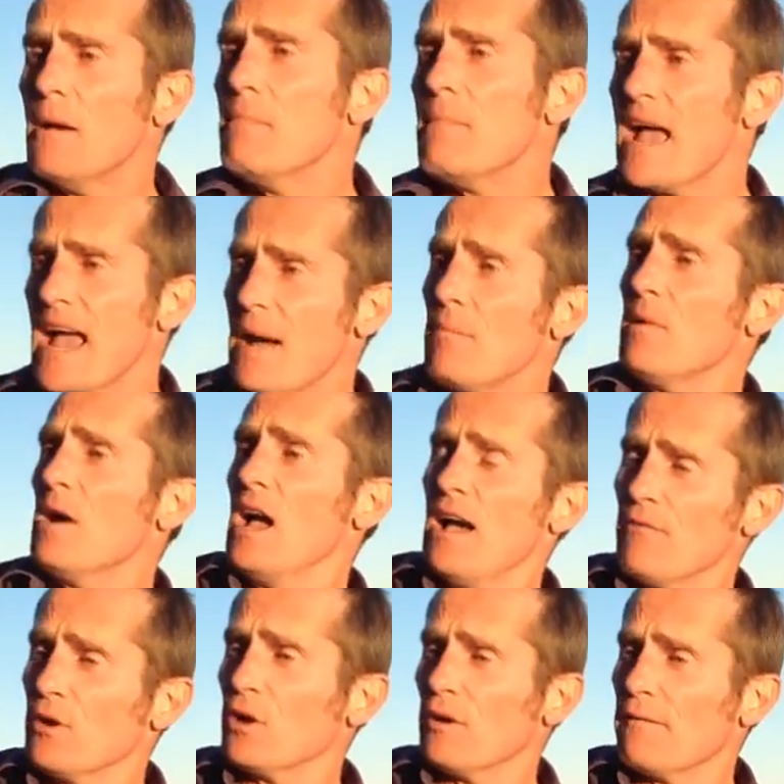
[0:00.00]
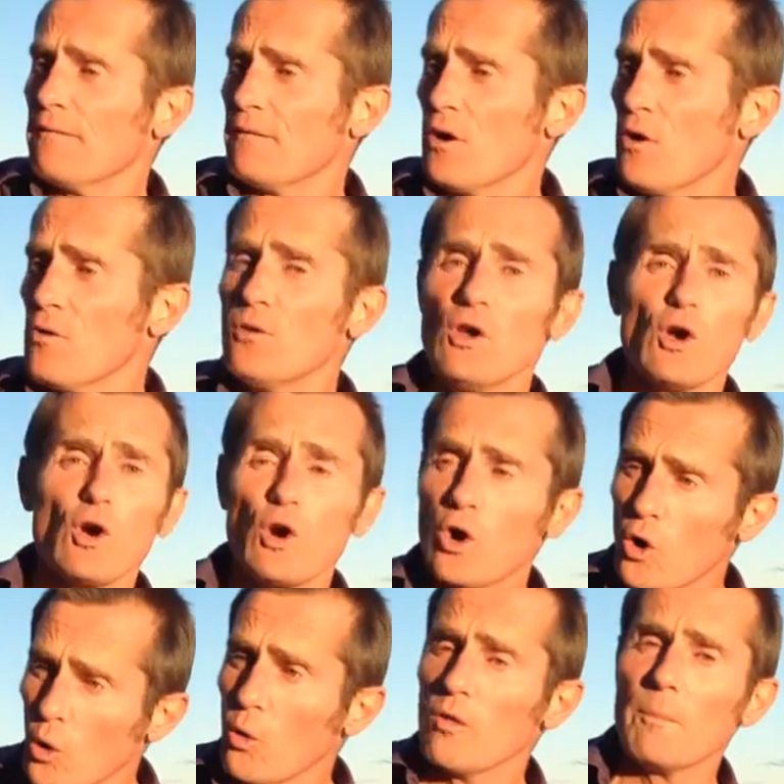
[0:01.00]
Ma'am, have you got a phone?
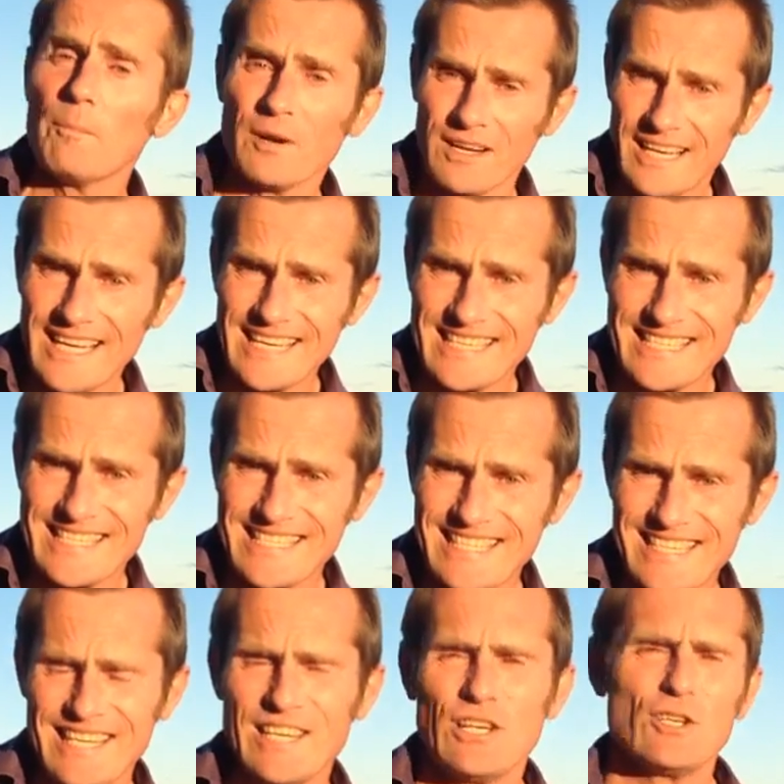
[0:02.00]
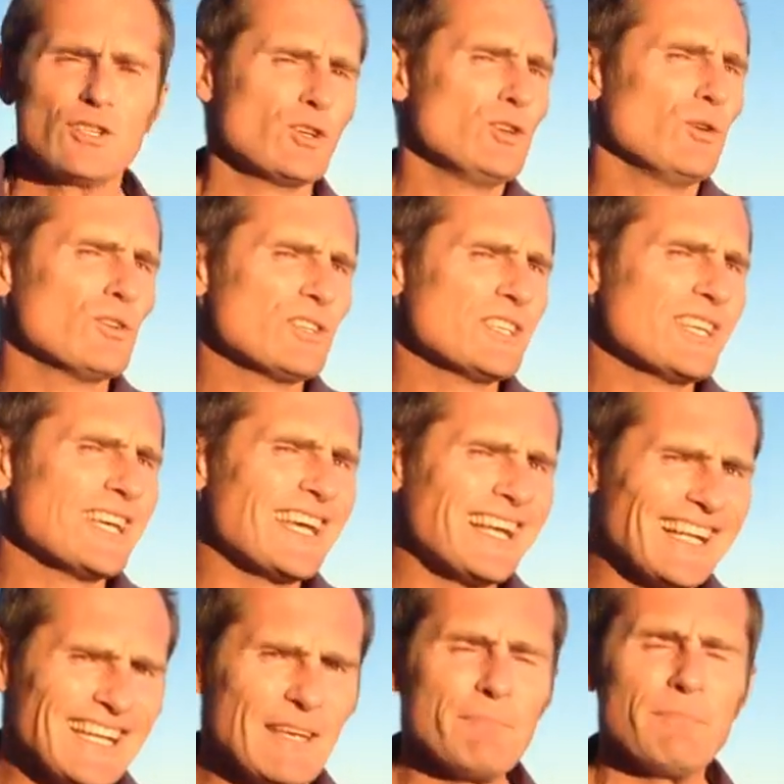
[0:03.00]
Call the police." So you're
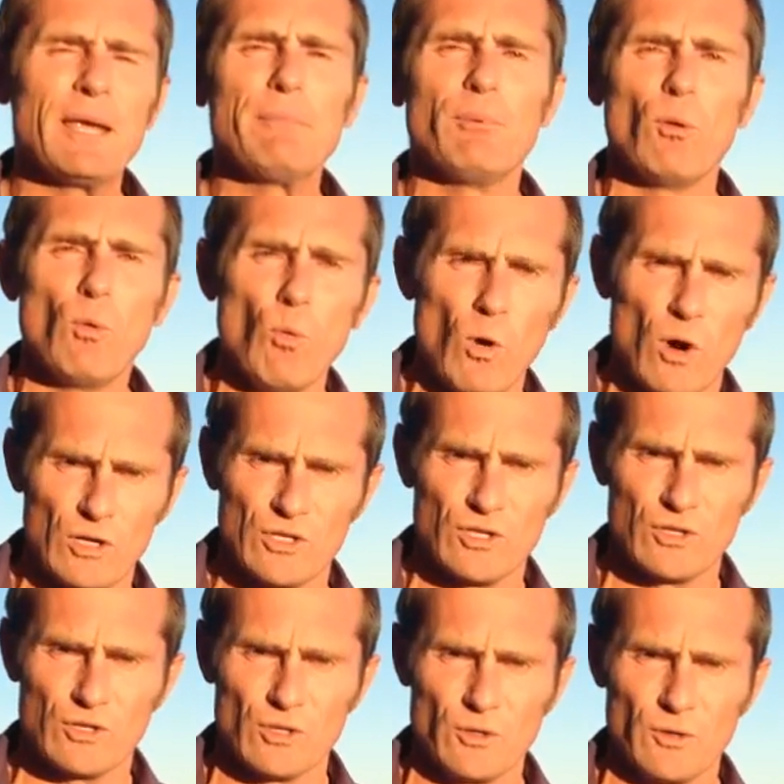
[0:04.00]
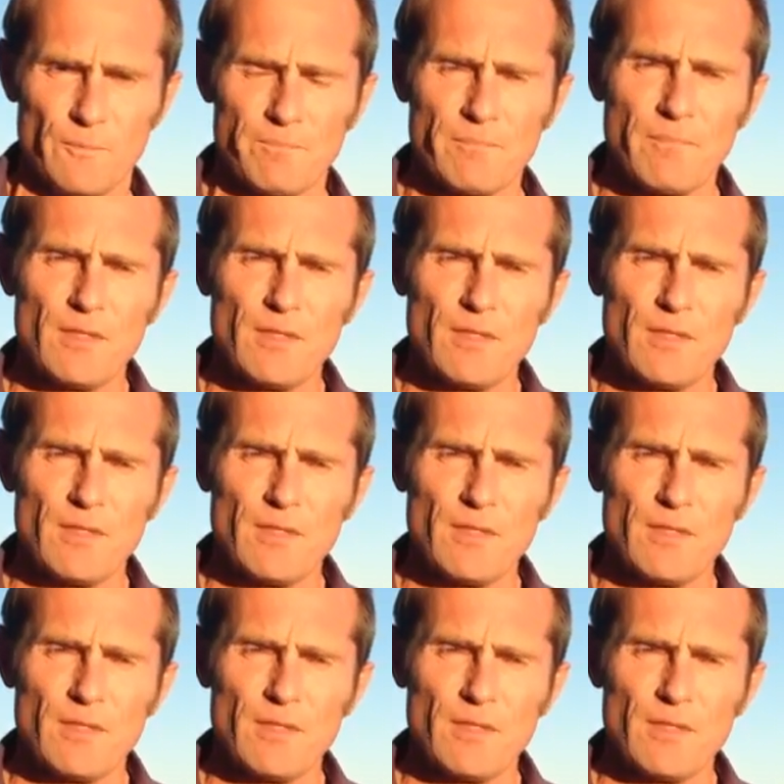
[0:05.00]
telling people what to do.